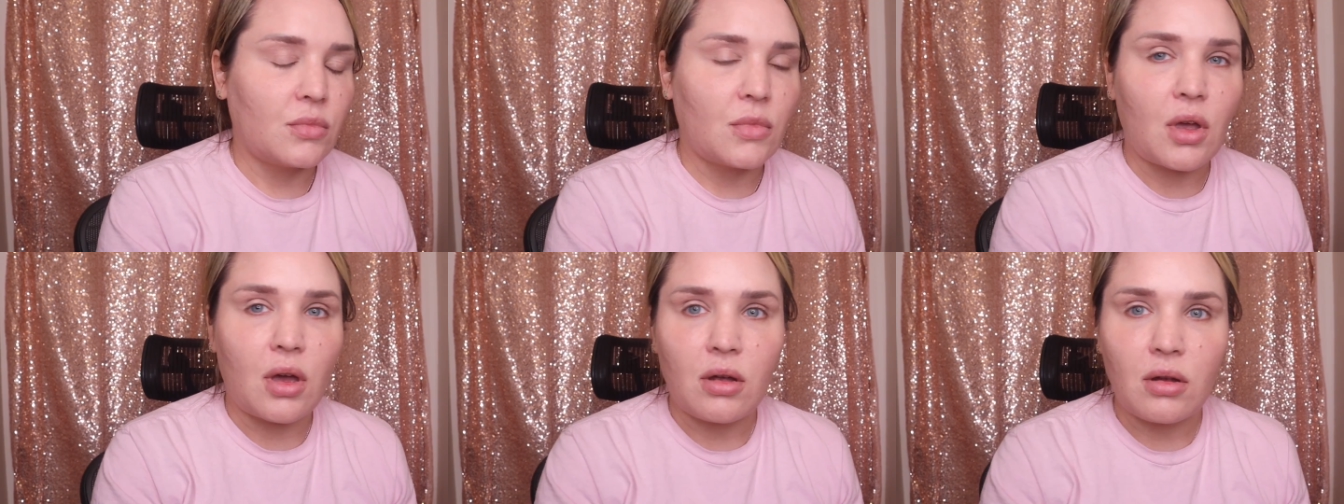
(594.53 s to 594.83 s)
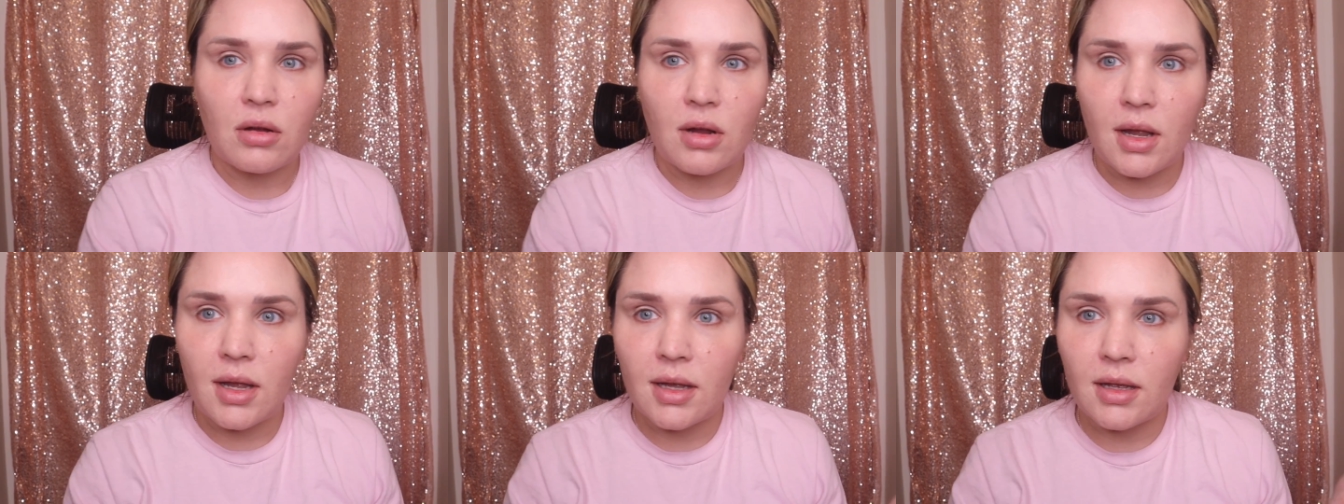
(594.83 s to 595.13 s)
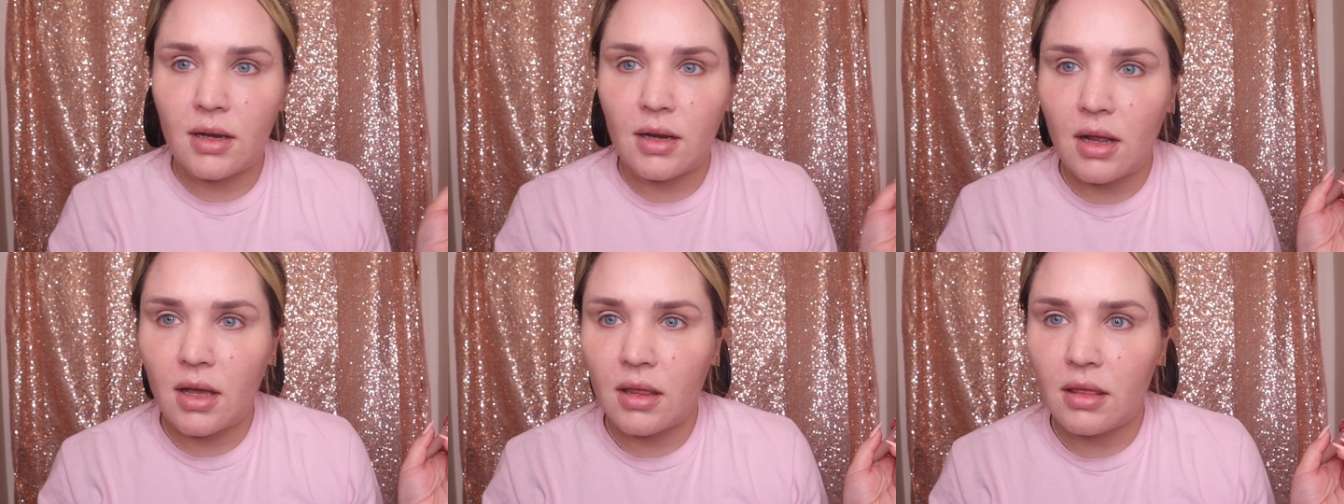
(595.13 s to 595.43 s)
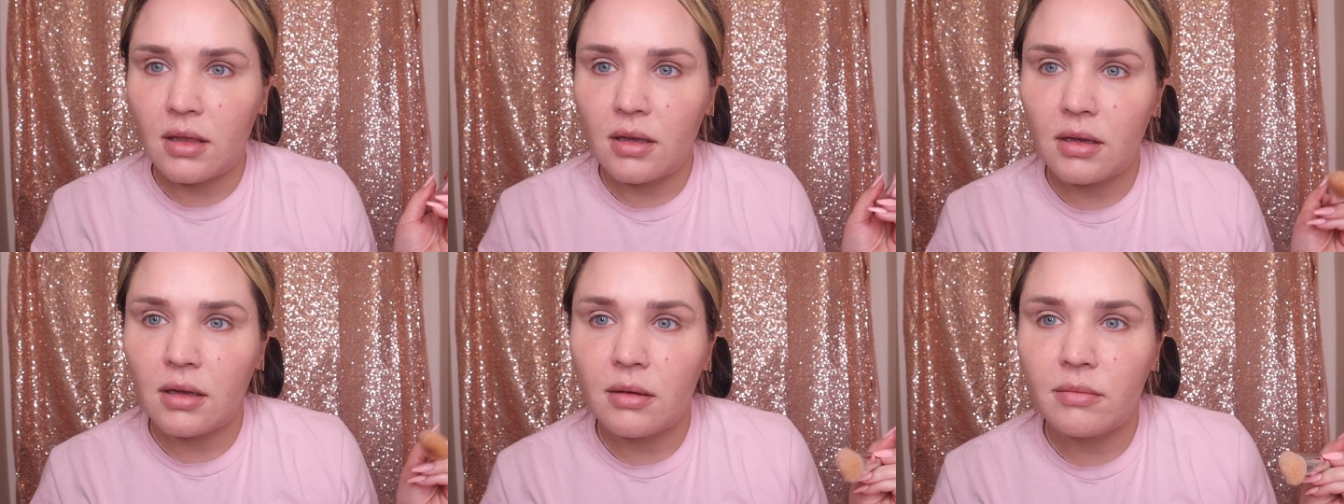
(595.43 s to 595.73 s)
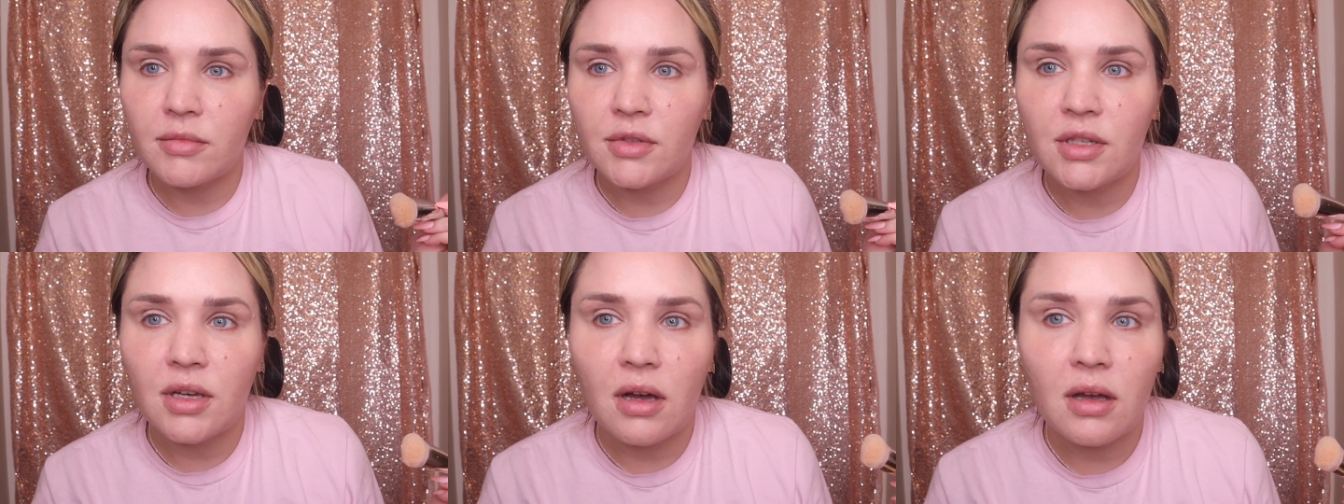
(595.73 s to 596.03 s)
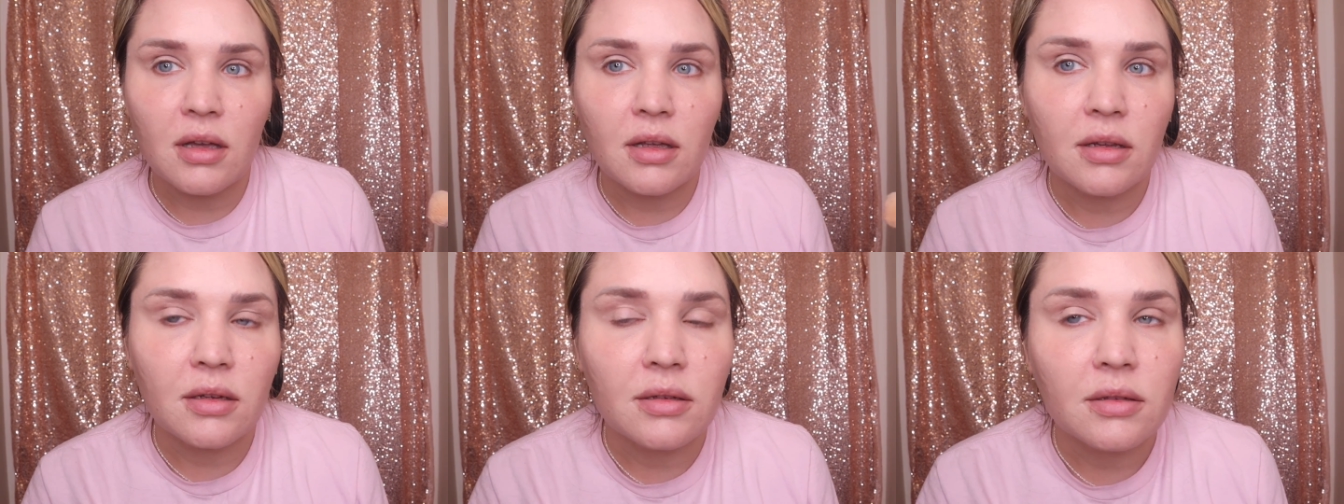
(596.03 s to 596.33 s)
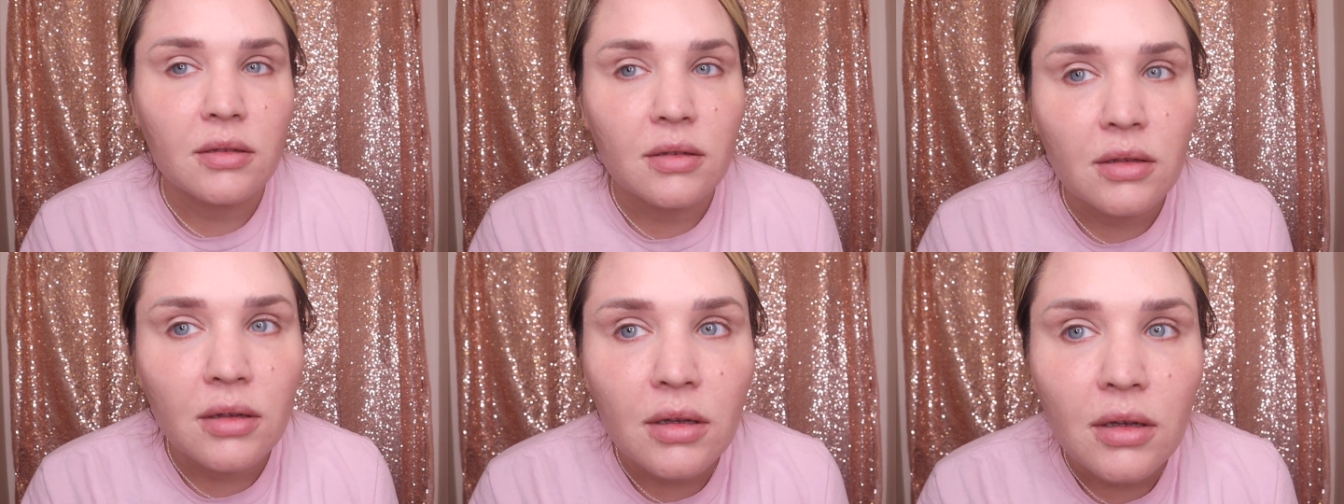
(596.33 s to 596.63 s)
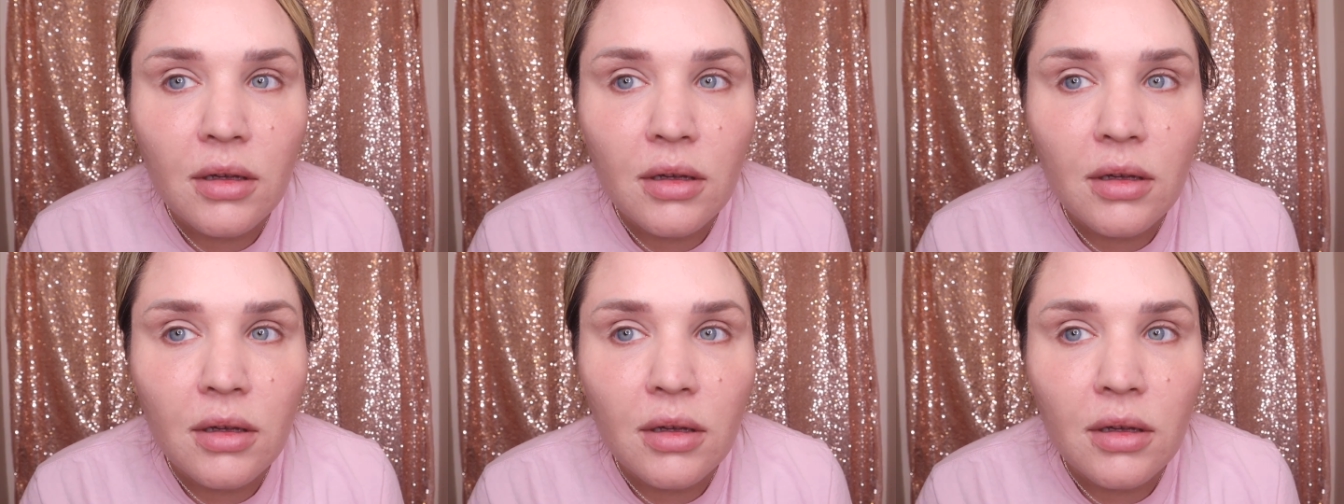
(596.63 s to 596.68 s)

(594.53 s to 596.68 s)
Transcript: All right, I think I'm done.